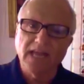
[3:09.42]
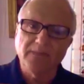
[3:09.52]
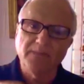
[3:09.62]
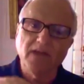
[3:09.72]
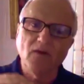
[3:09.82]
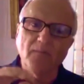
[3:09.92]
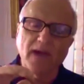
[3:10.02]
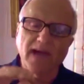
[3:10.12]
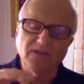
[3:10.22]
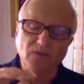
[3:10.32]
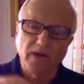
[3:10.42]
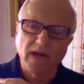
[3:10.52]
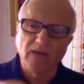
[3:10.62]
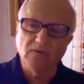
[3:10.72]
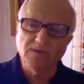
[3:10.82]
Let me go back to when
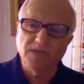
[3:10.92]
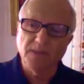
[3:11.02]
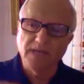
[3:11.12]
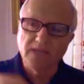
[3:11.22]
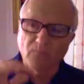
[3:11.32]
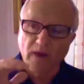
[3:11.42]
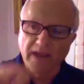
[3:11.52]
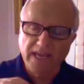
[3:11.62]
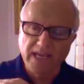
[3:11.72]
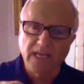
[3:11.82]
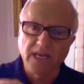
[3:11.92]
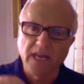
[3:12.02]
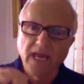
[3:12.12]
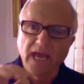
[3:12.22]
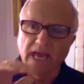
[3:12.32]
I was in the
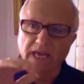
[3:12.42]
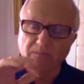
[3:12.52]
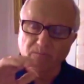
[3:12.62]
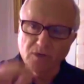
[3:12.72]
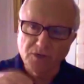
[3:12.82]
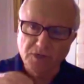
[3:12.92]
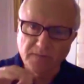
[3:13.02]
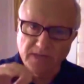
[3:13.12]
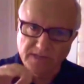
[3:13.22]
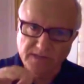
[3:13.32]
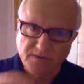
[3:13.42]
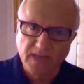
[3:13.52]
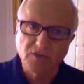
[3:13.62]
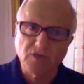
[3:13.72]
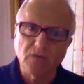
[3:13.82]
Reagan and Bush
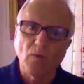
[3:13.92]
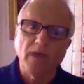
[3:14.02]
administration,